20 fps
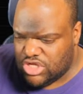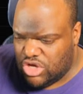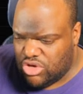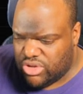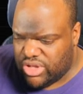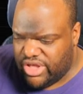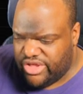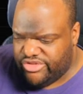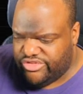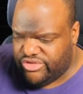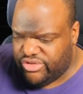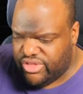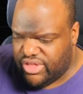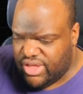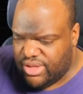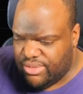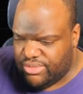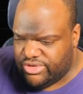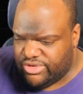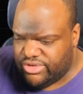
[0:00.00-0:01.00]
Okay, so they
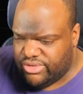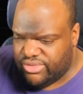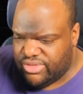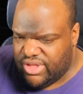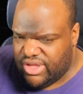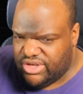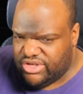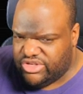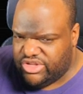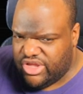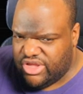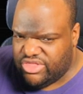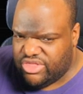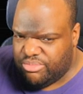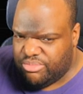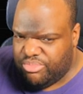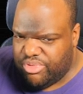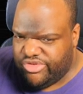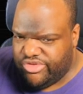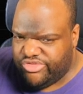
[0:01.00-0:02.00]
would they take
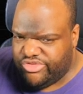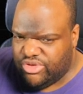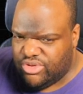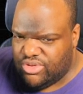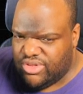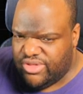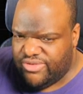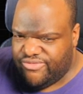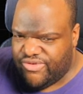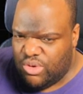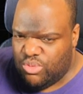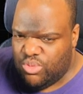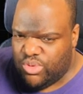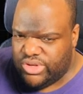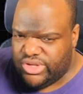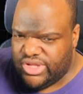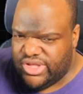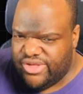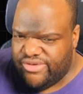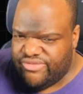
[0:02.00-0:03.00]
the pistol if I
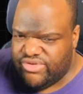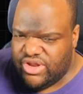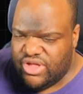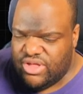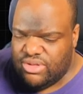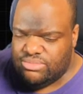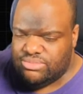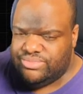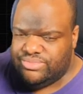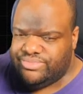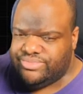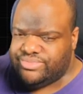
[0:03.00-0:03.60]
wanted to give it up.